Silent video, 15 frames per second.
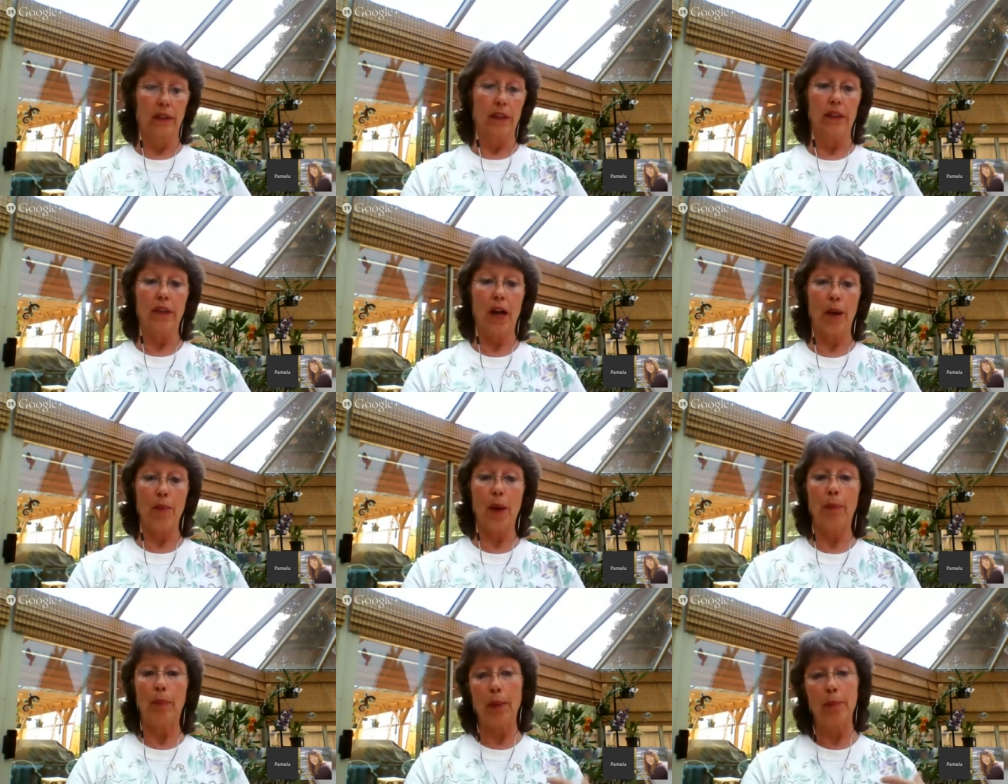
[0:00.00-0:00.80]
come
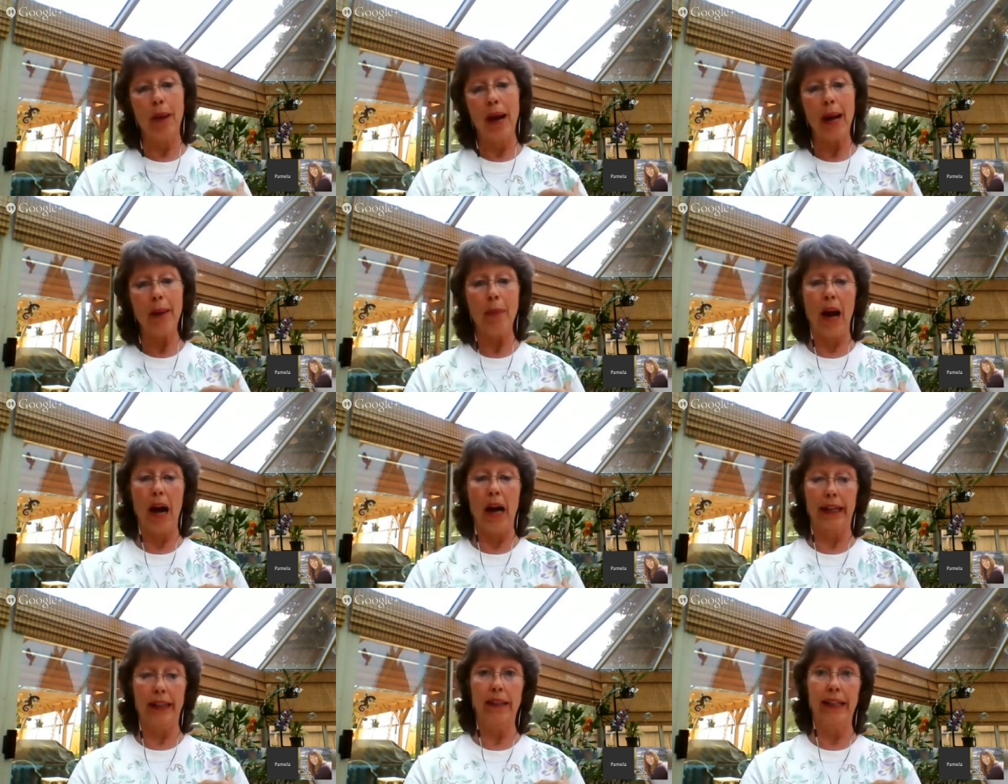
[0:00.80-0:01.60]
up in my
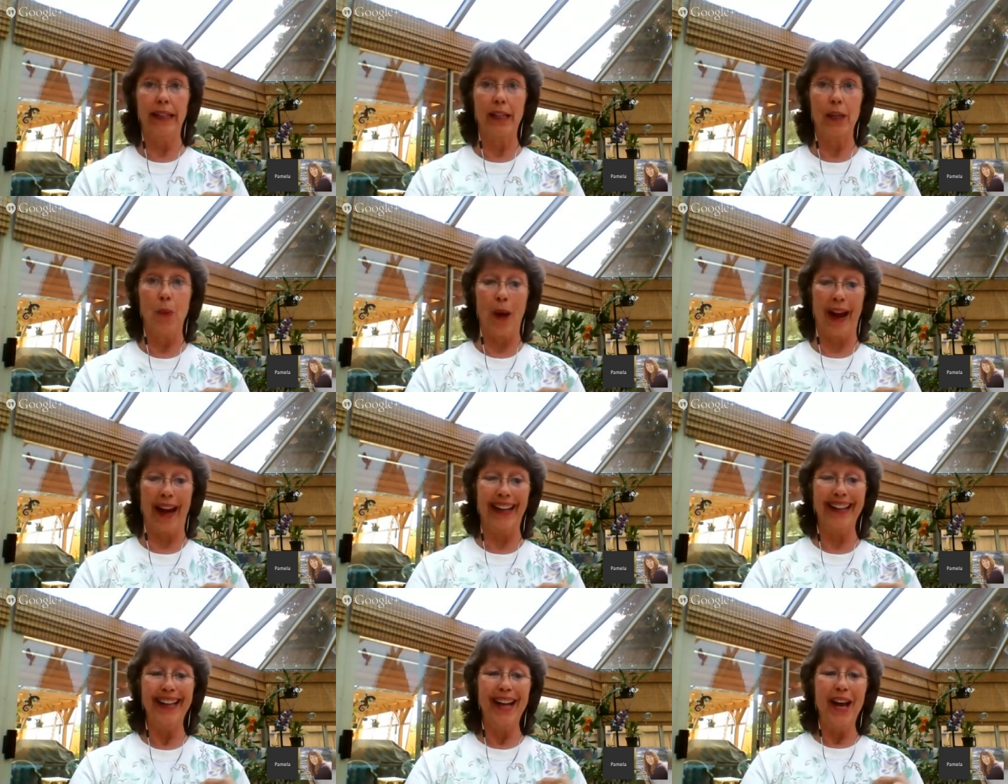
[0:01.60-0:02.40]
mind
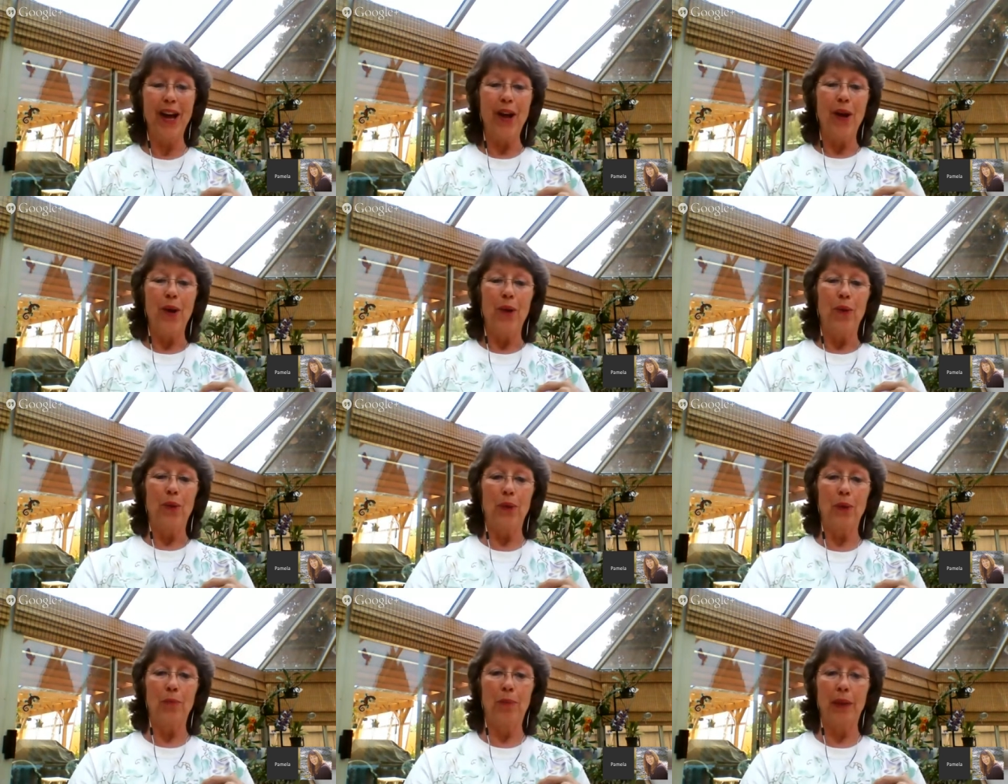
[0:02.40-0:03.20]
anyway
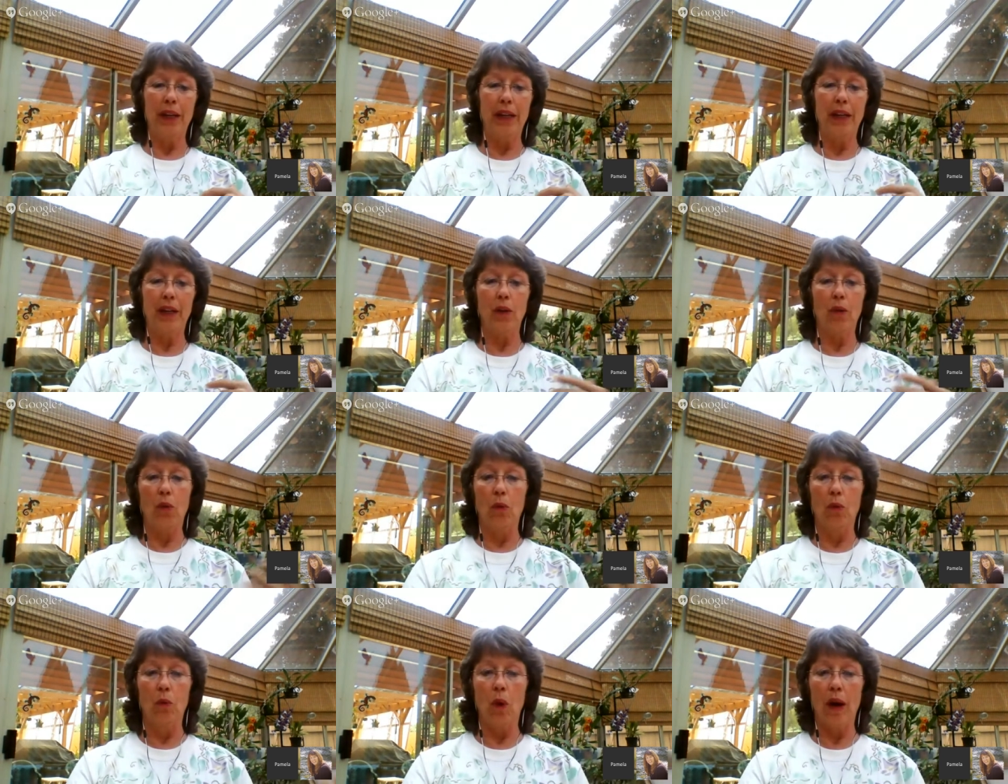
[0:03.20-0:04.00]
would be
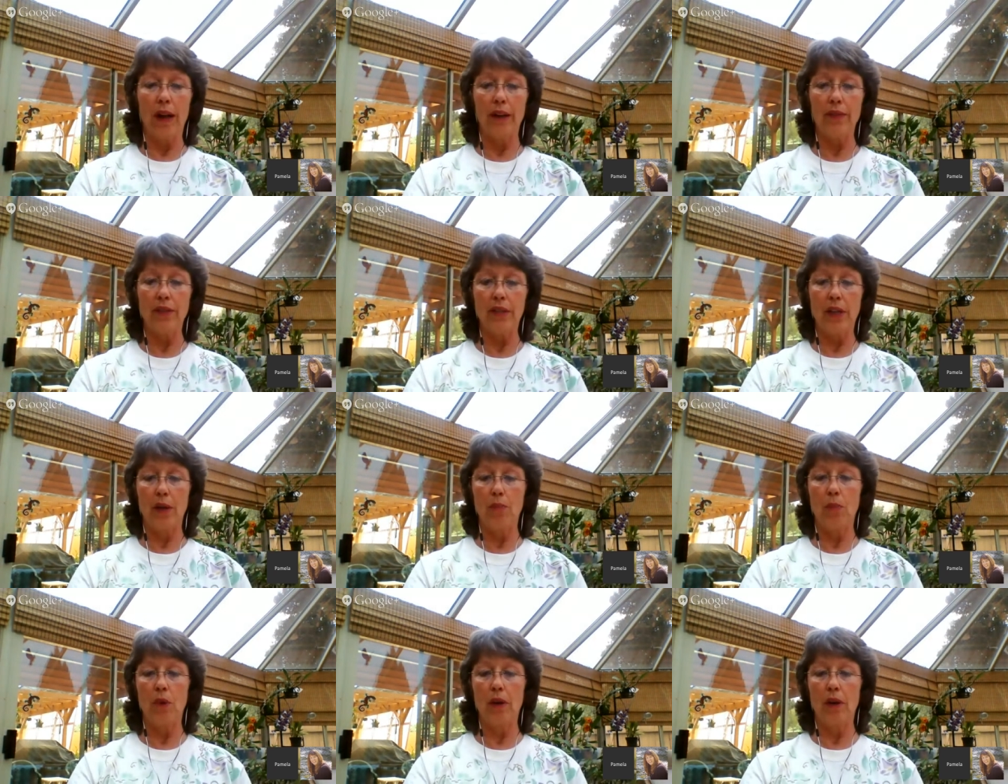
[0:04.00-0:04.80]
what if
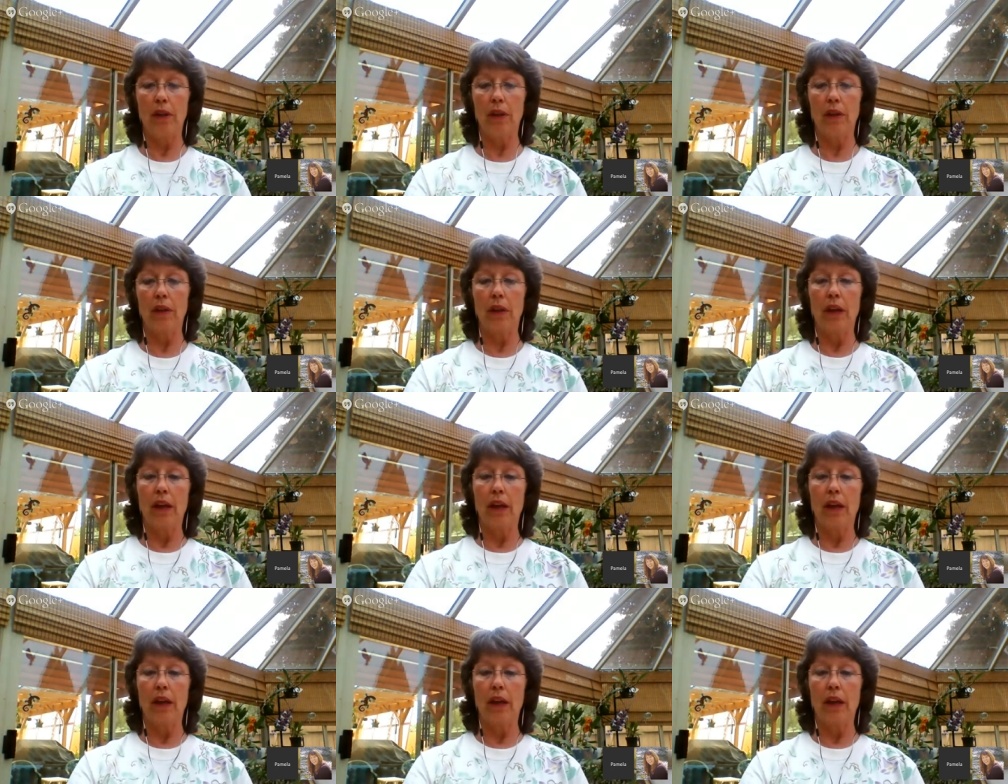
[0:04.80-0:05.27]
someone